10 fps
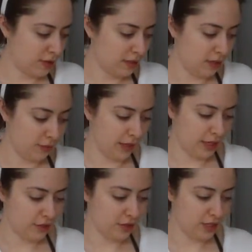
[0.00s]
It'll be
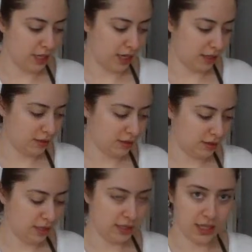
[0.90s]
interesting
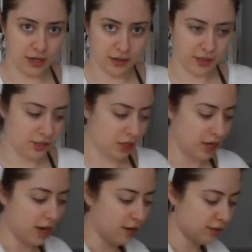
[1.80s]
to see how these turn
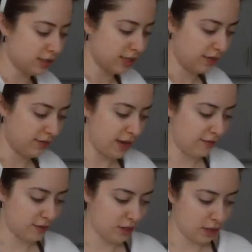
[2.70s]
out, since I've
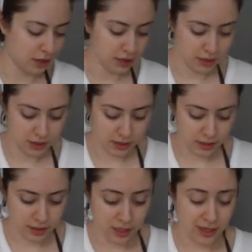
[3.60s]
never
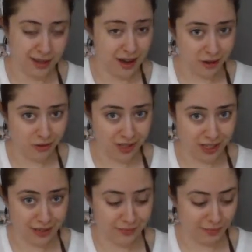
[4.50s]
not
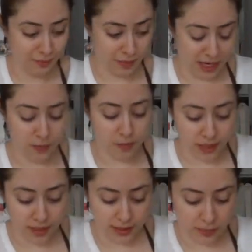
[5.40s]
only made
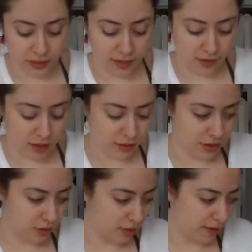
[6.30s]
beets, but I've
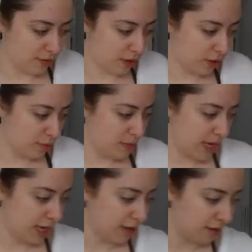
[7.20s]
also never
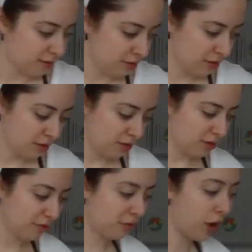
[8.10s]
made
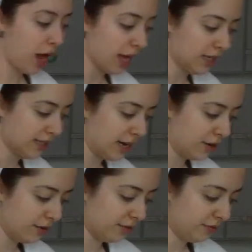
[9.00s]
fries
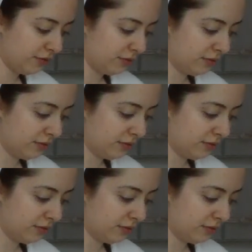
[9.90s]
out of